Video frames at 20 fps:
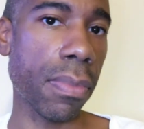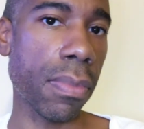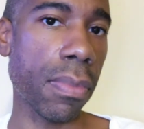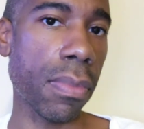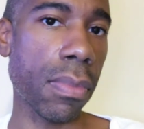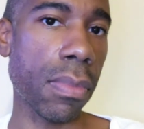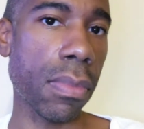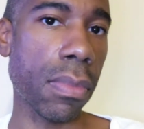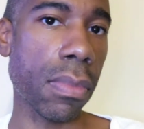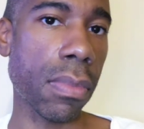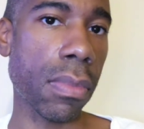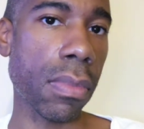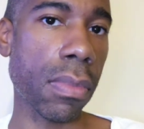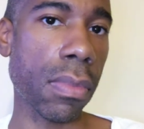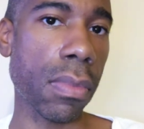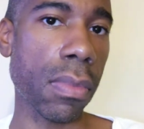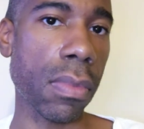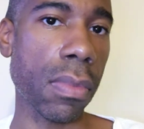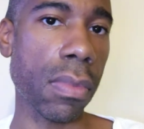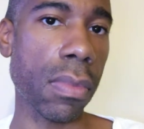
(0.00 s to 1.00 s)

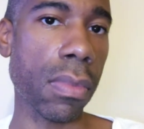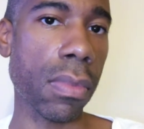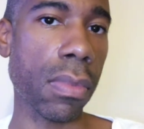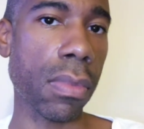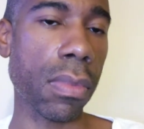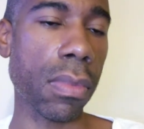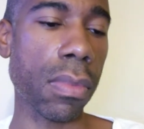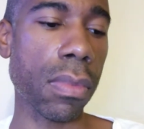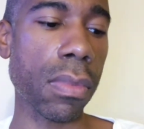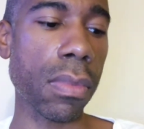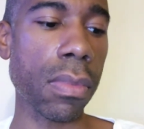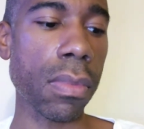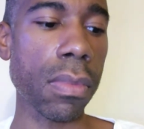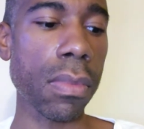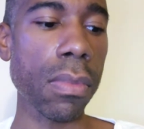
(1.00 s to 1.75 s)
Nobody speaks.